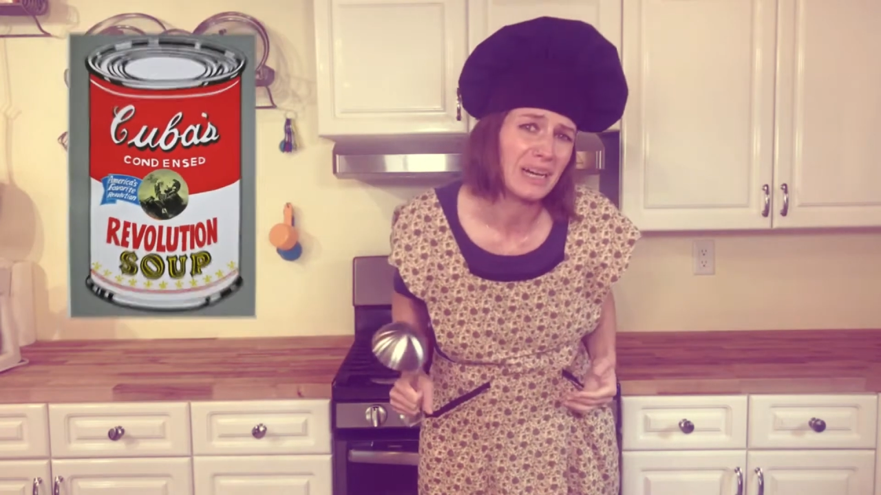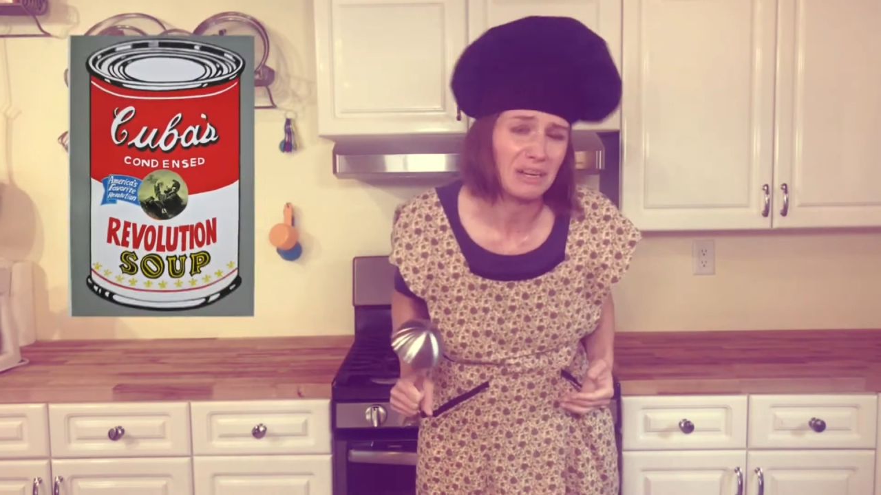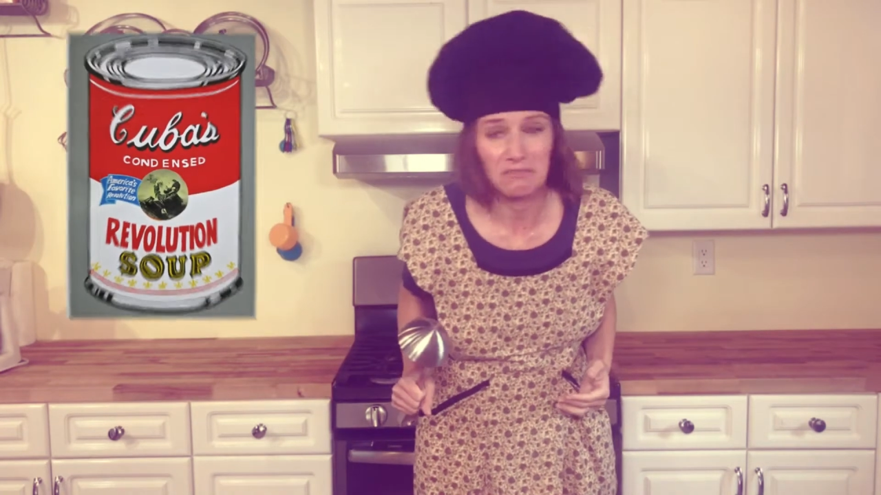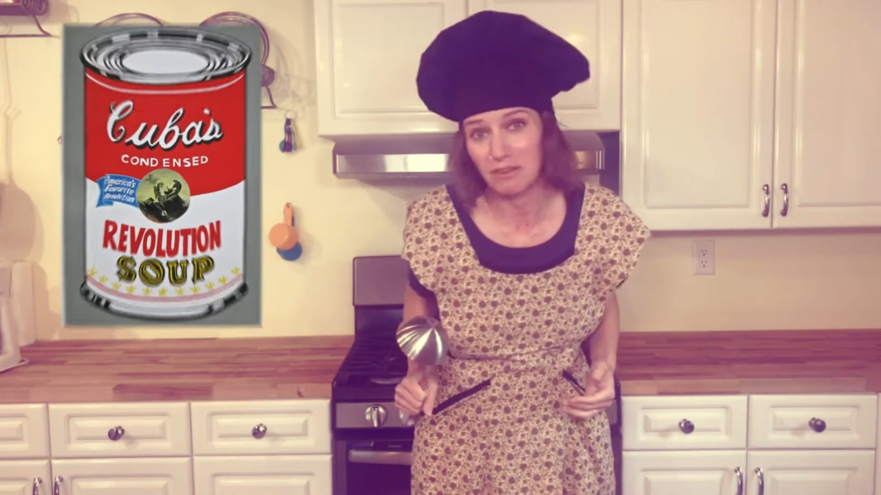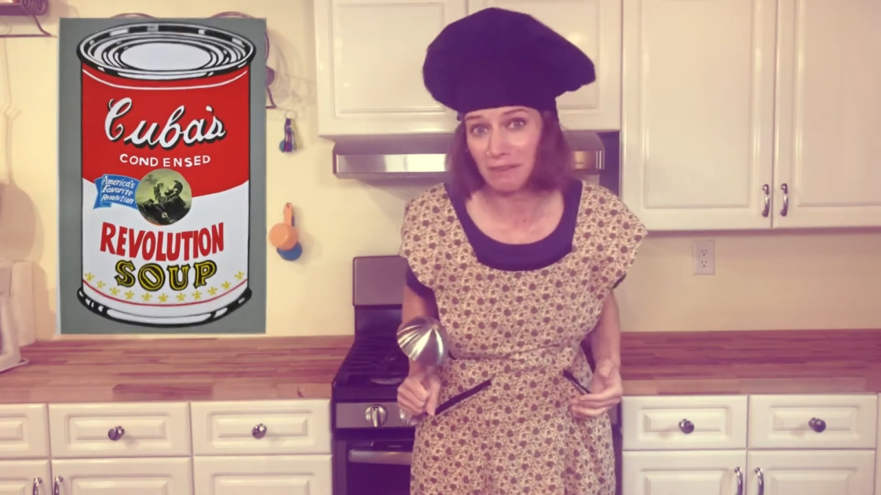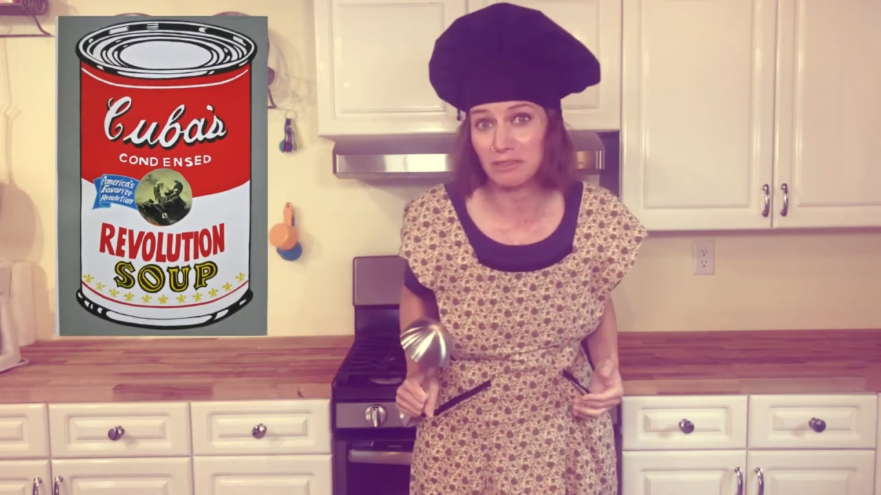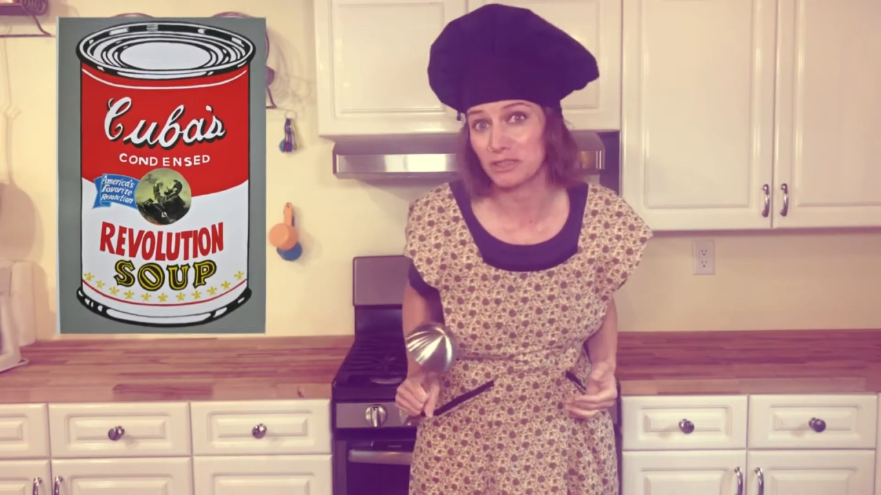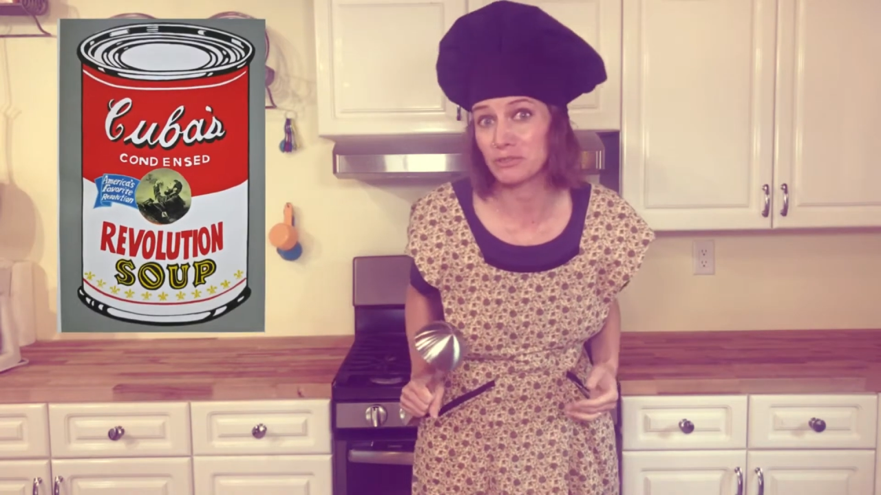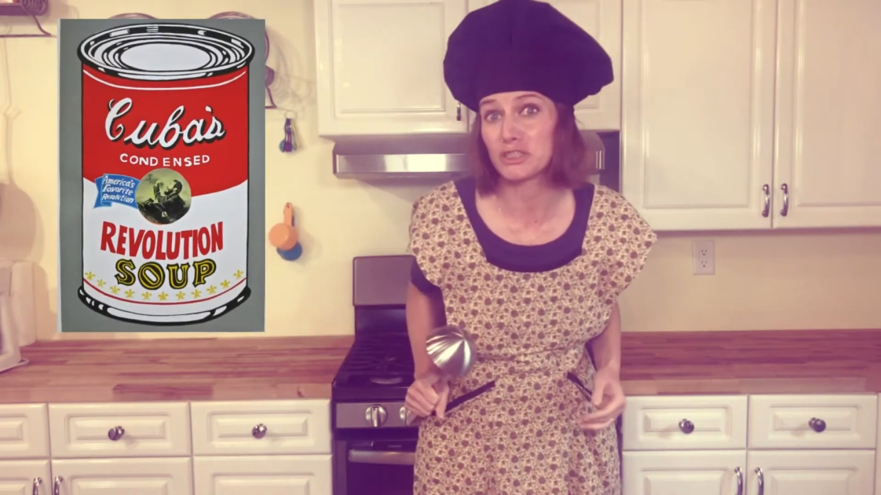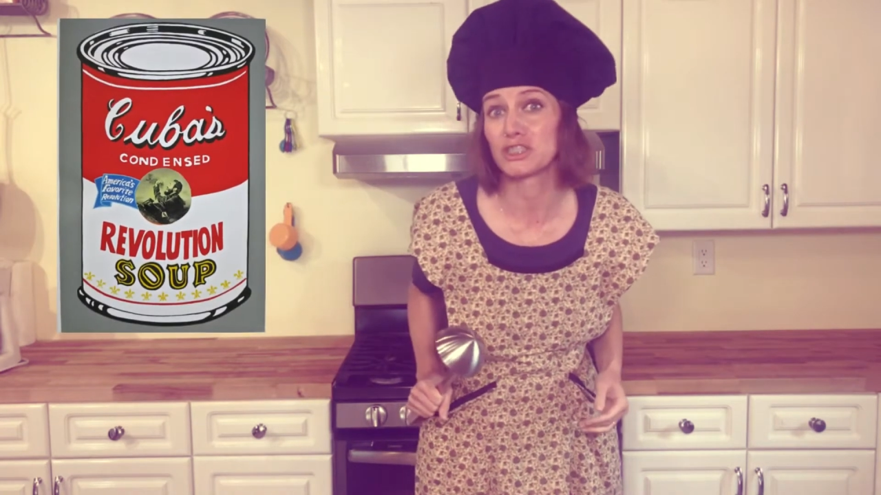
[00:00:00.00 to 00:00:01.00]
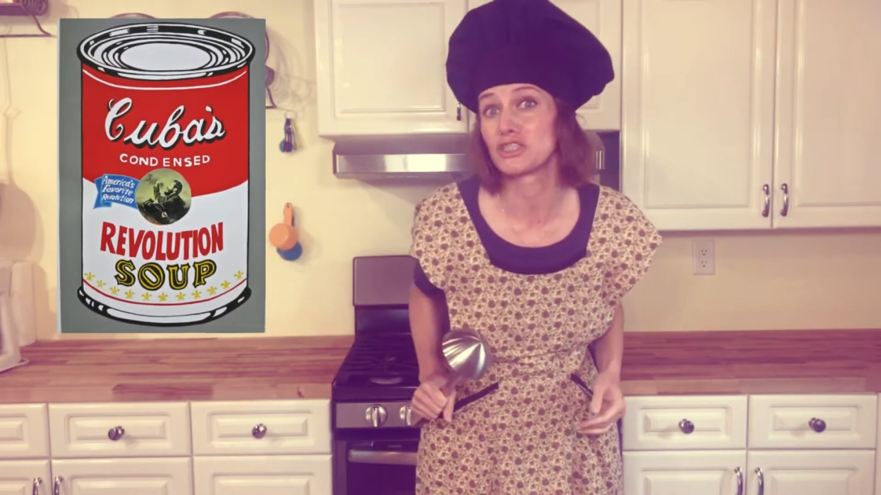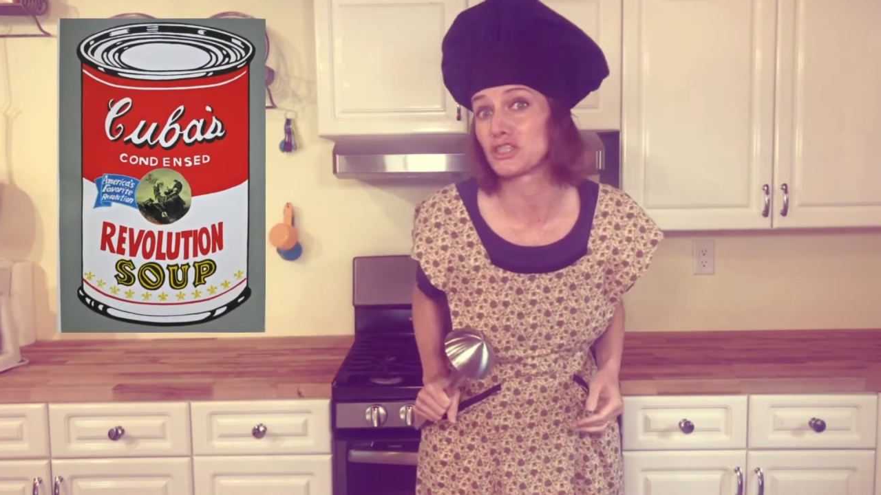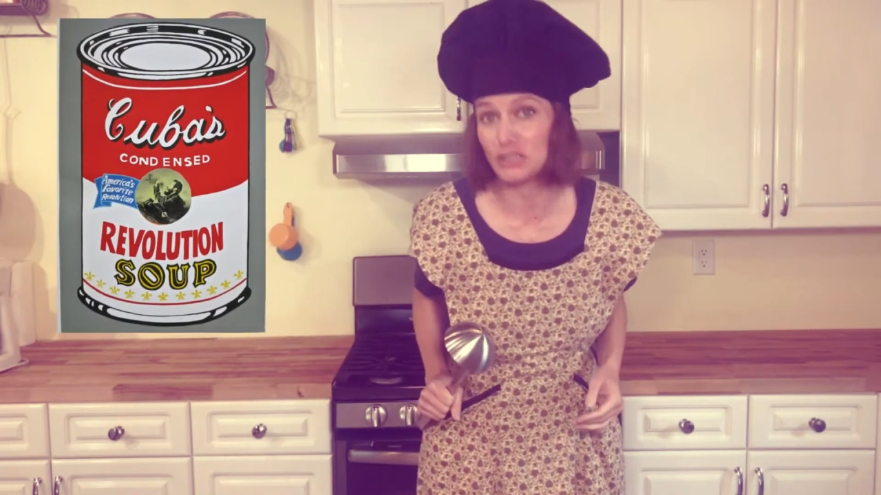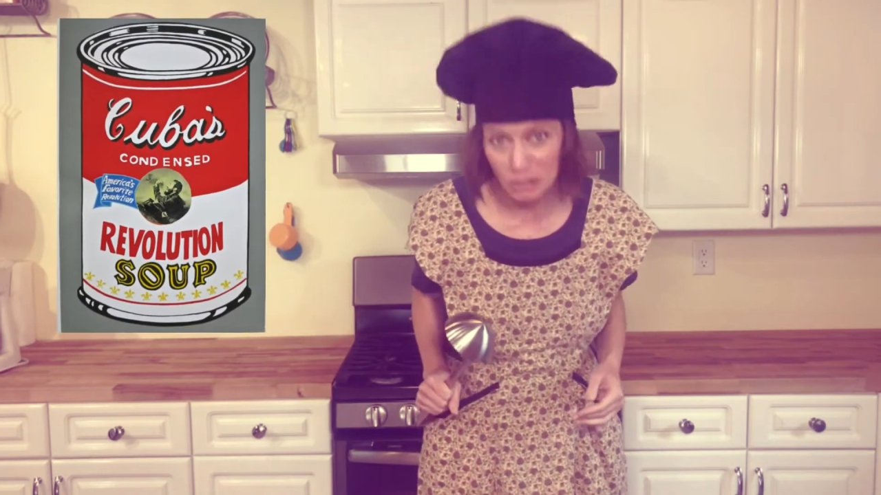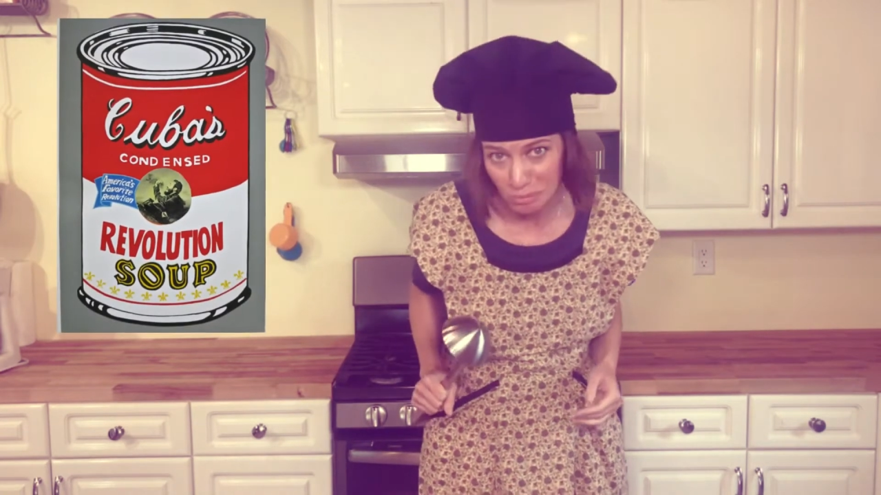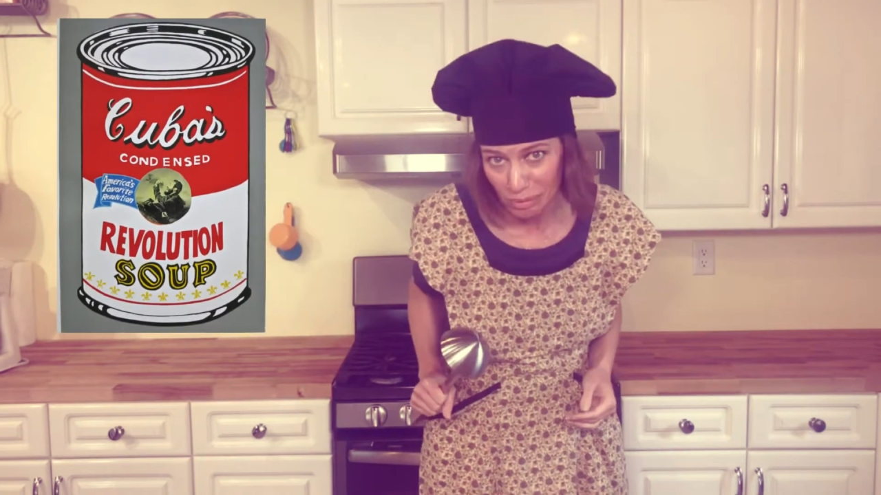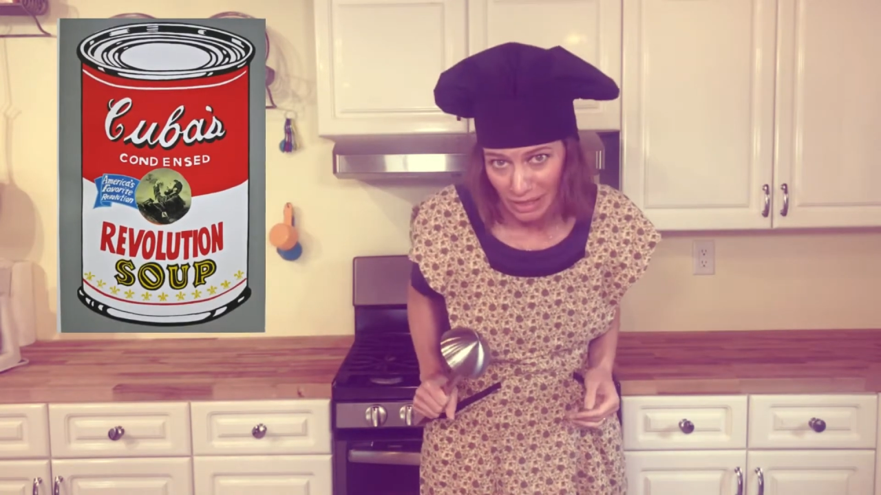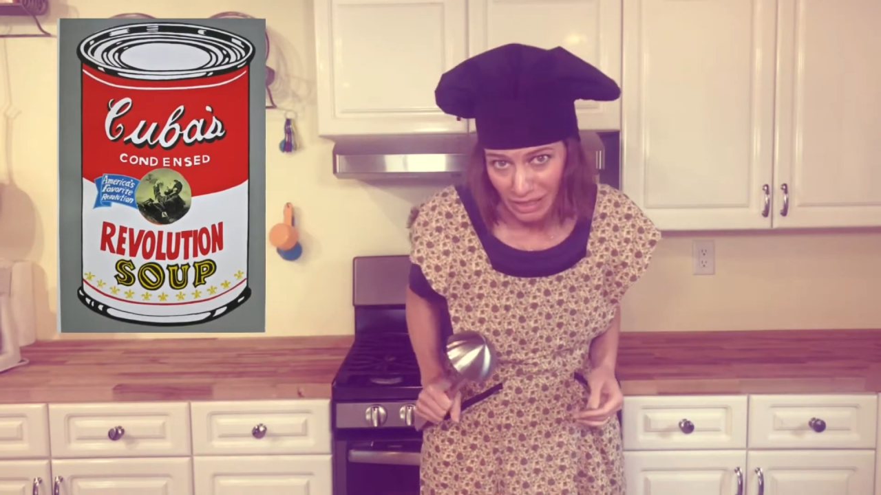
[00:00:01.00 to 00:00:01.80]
of revolution soup,